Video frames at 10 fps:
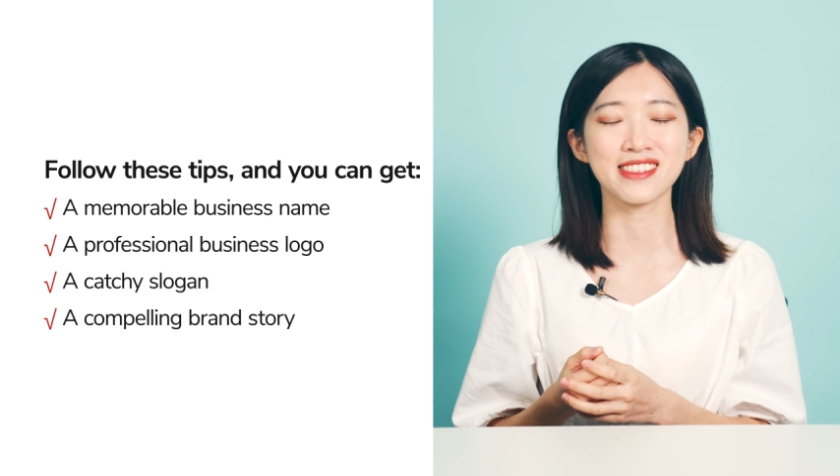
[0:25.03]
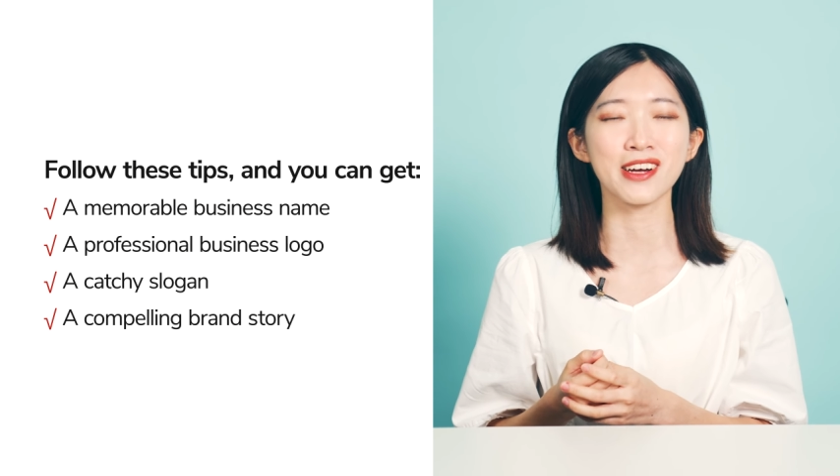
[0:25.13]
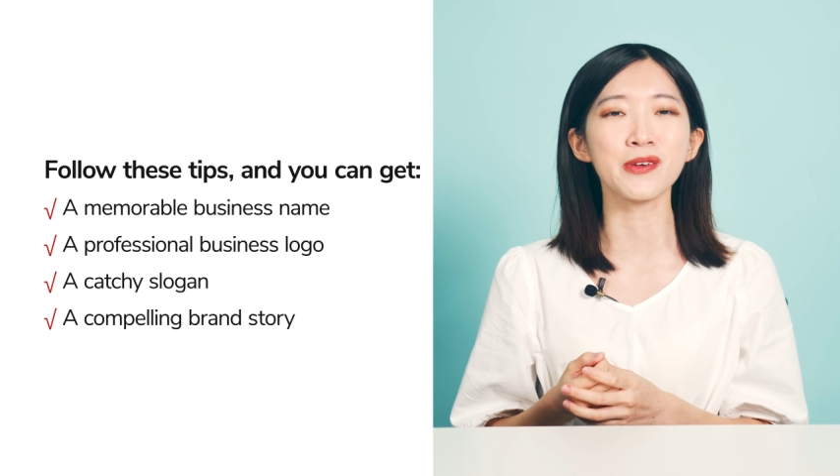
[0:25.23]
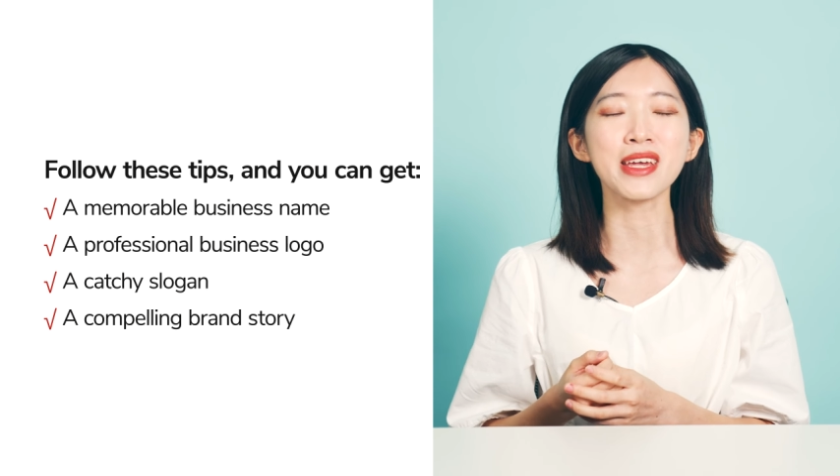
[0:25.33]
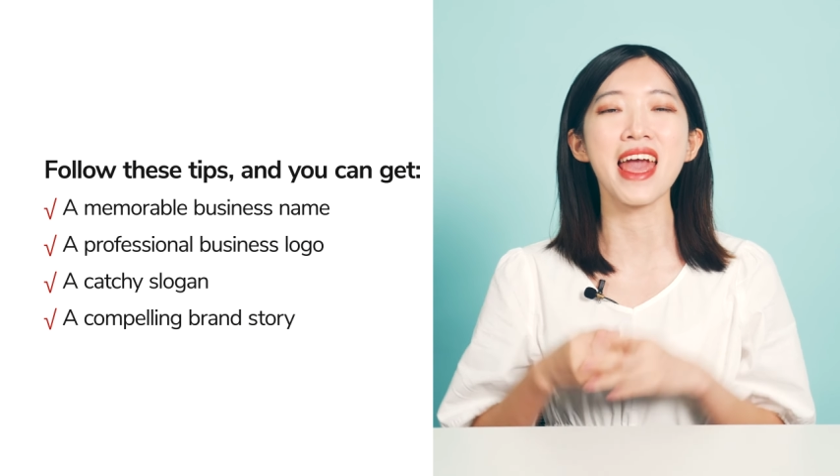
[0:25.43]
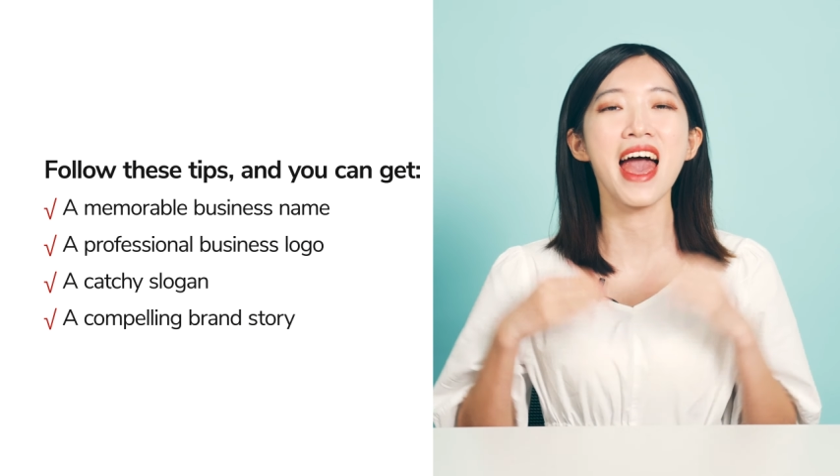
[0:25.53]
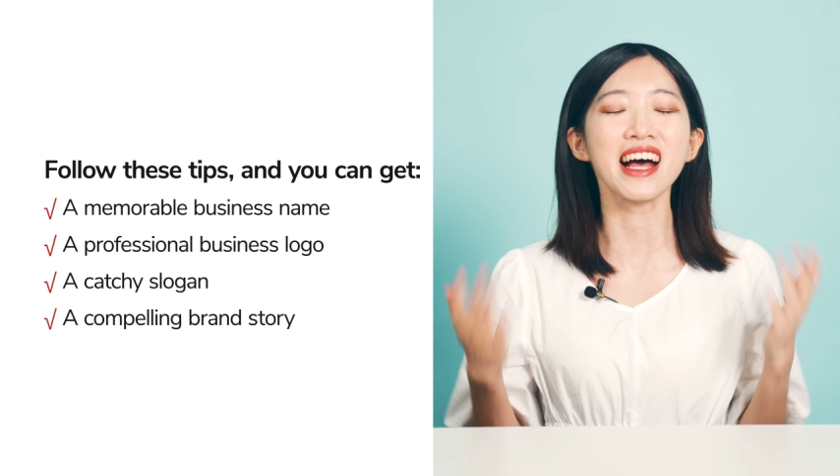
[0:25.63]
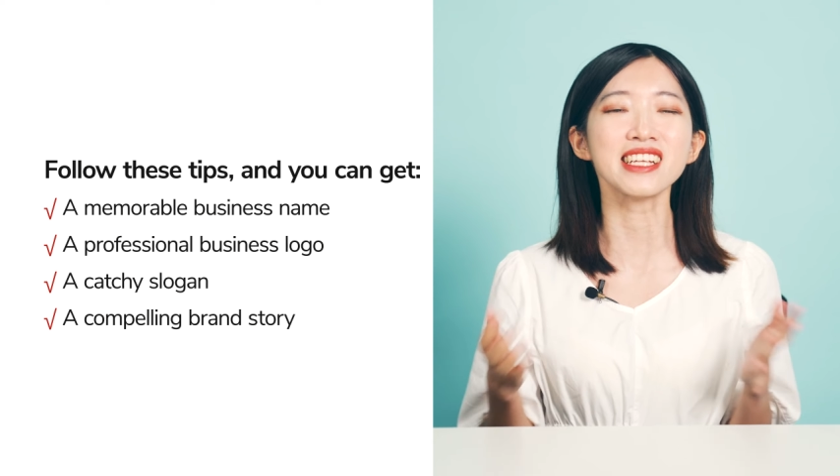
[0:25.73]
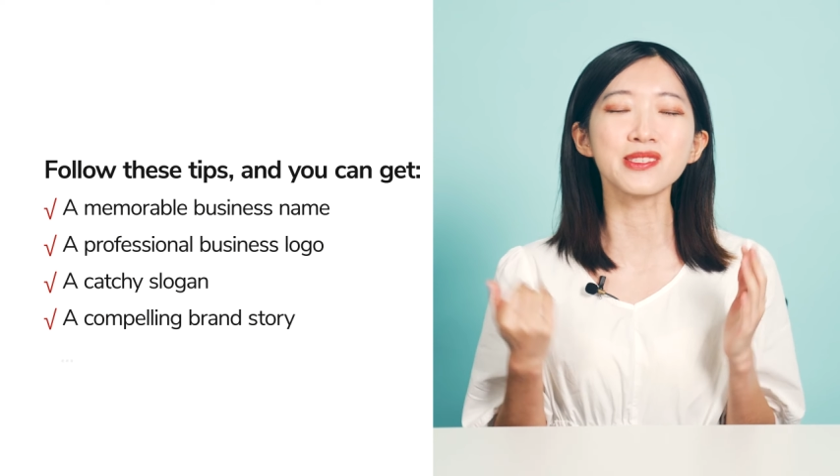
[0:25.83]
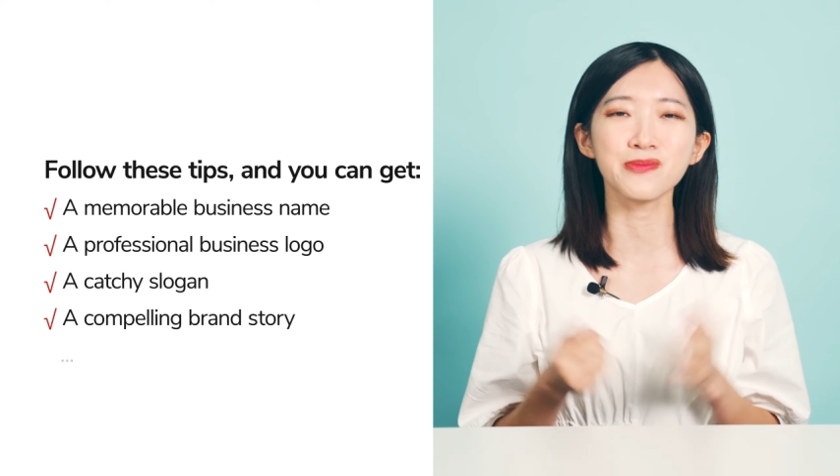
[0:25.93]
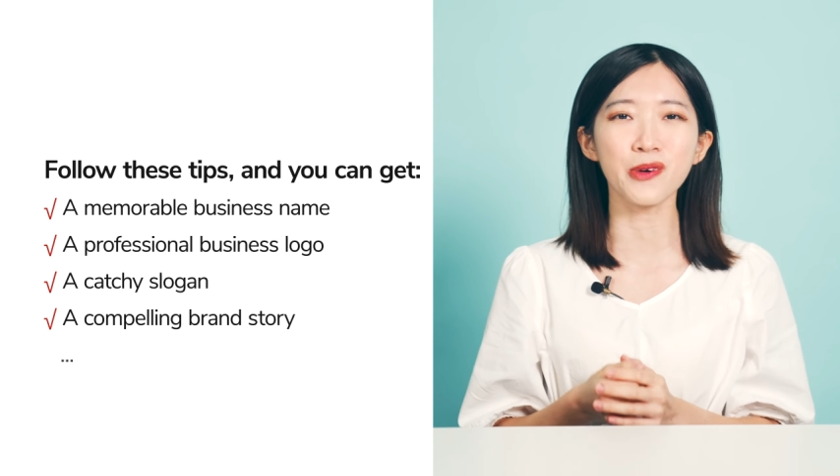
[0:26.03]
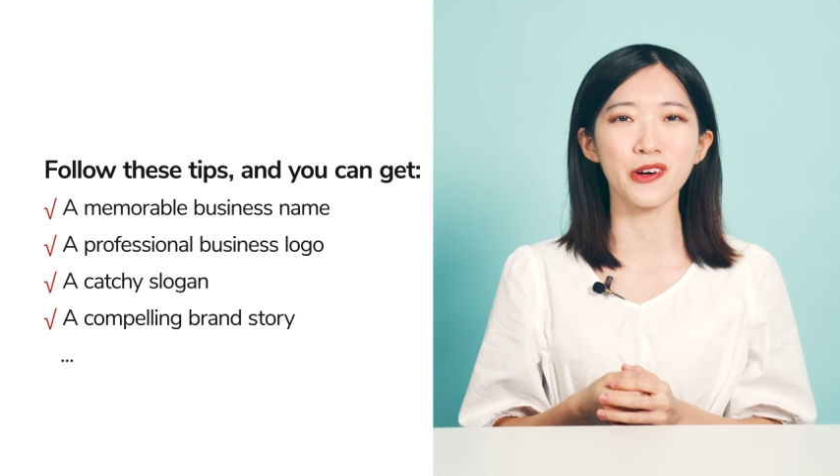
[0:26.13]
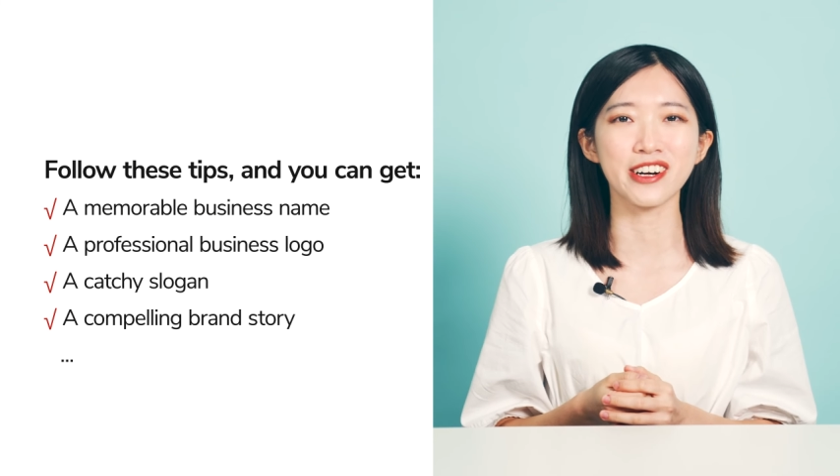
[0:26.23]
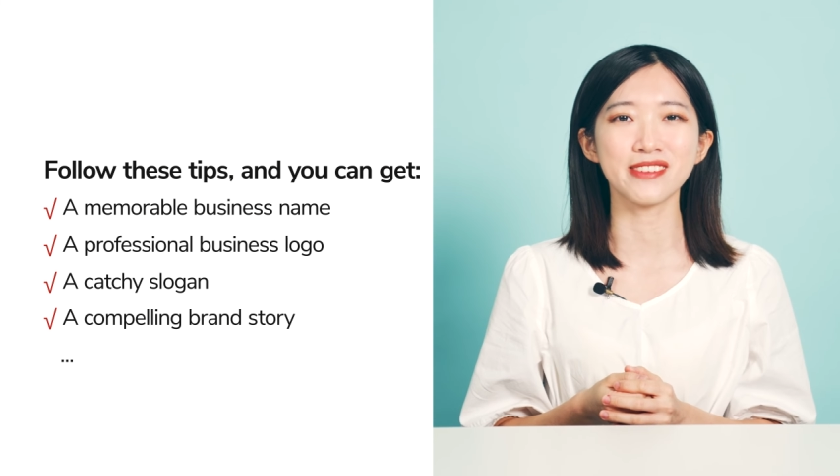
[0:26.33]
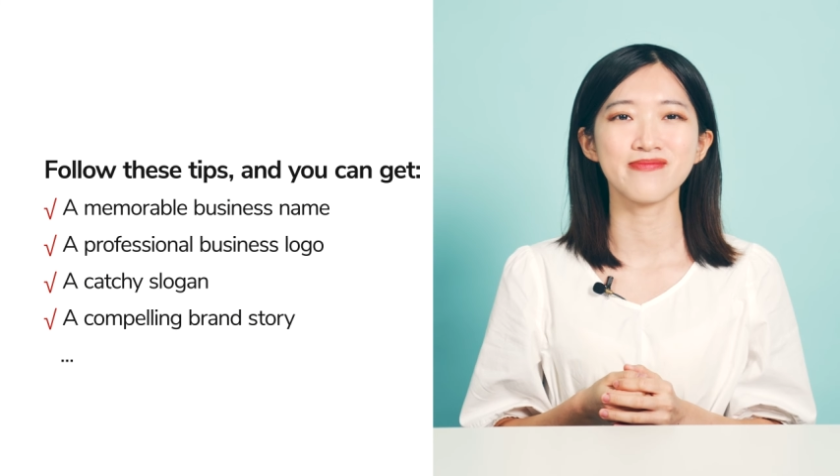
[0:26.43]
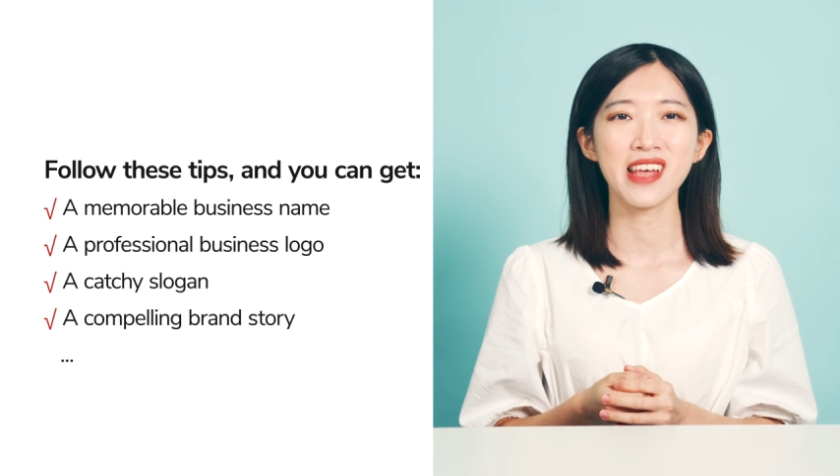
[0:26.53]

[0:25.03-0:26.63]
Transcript: story, and more.